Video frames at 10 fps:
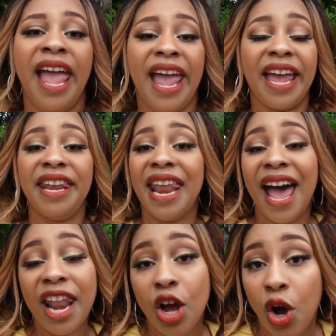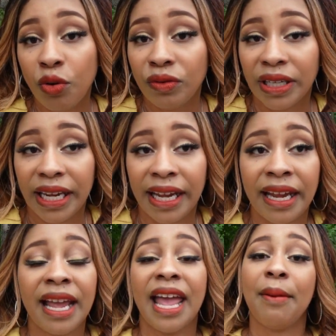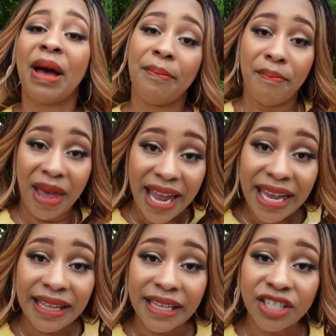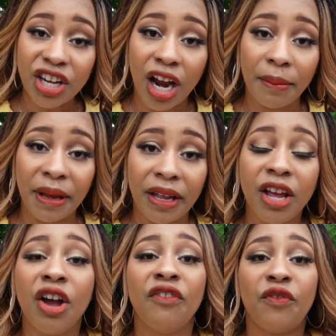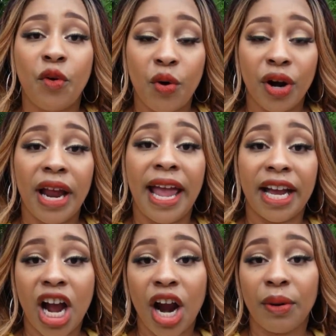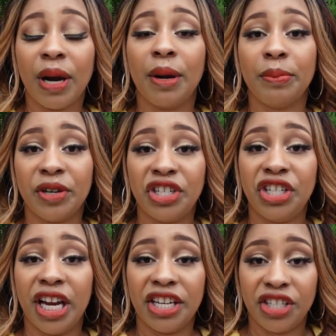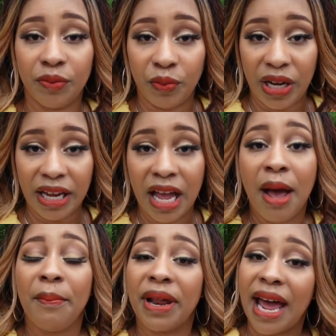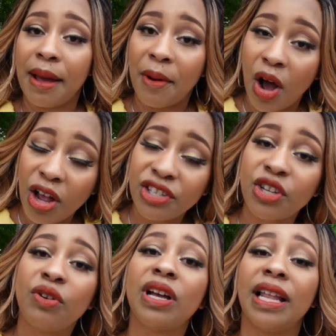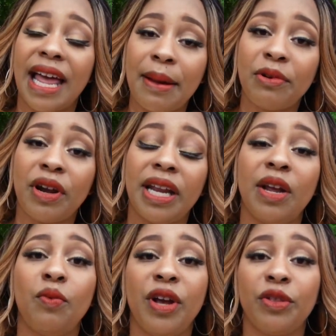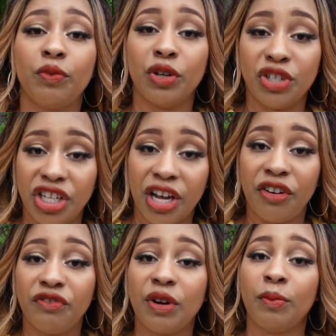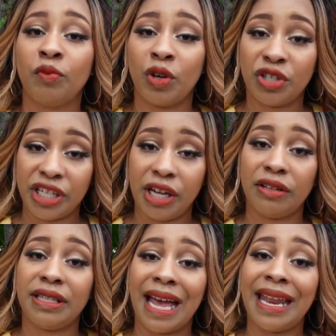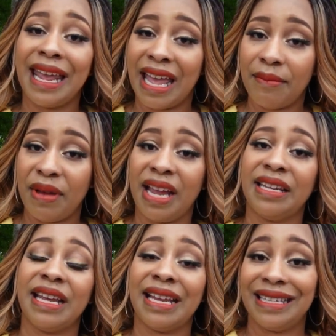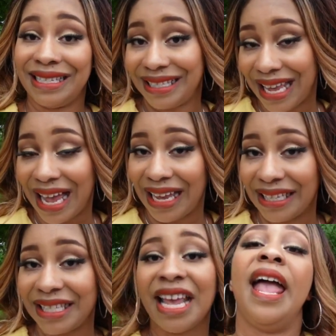And not only am I making this garment for Ankara Appreciation Week, but I am also collaborating with Rochelle from Rochelle.handmade.designs,